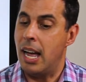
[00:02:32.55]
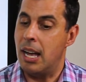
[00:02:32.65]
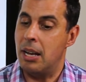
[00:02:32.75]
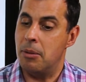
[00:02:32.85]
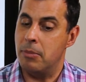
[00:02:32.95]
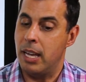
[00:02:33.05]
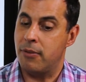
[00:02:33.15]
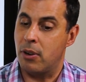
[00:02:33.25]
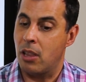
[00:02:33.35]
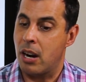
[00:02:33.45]

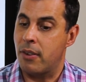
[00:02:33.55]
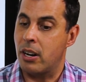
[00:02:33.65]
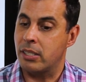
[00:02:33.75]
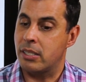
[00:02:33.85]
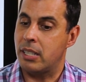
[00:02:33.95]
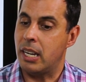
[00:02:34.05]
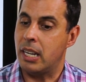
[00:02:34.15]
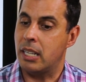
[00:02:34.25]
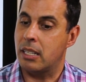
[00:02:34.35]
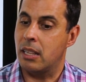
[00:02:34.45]
And for a lot of our
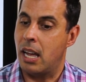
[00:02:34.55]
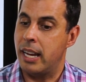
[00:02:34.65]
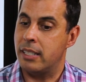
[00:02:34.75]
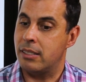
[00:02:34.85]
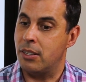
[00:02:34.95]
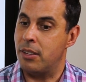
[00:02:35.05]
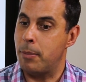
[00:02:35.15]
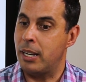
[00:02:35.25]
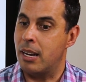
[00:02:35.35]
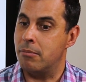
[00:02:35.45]
existing clients,
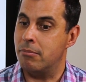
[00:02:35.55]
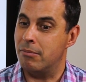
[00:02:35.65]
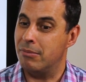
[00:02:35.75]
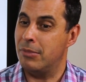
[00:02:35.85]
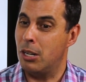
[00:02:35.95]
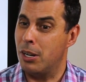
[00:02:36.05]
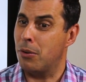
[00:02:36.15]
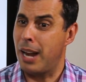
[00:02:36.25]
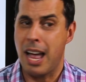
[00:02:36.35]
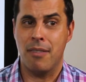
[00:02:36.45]
they've become, I
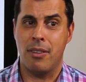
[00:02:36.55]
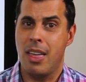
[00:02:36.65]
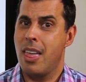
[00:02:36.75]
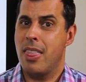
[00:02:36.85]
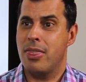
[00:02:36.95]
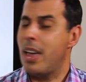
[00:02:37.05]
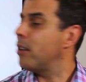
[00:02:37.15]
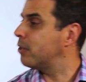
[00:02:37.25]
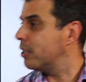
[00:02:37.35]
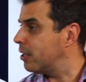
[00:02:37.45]
don't have
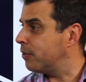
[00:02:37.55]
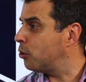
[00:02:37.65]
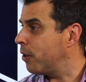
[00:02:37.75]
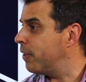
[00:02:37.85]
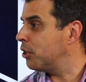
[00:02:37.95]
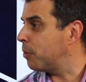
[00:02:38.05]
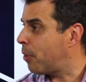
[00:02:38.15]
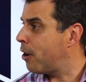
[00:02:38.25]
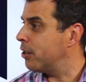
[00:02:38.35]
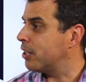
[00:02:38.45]
thousands of joint venture
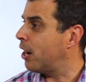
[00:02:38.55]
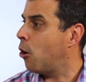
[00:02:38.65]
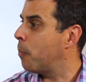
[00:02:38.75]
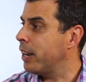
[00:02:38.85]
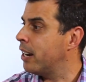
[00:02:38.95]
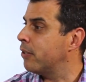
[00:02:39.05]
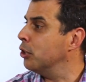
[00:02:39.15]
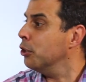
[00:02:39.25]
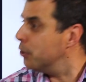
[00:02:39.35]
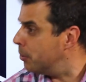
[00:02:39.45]
partners, and I hope I never
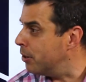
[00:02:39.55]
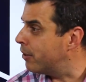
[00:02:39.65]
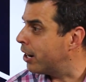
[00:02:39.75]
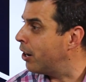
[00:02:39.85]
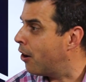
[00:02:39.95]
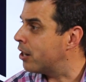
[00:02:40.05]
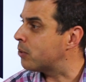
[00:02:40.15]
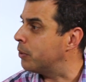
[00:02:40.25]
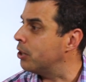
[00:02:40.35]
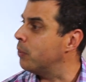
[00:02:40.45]
do, to be very
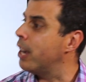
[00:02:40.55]
honest with you.